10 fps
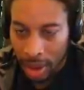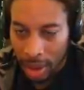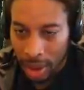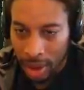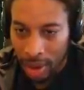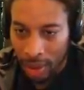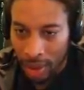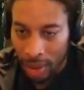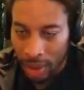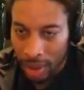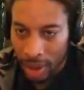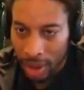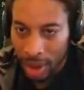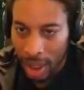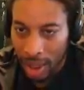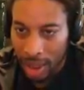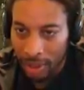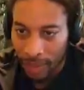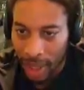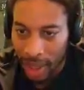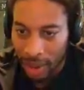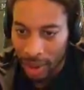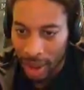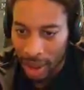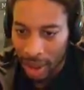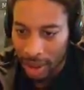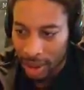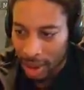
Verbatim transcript: in the room? Yeah, I couldn't yeah, find no guns.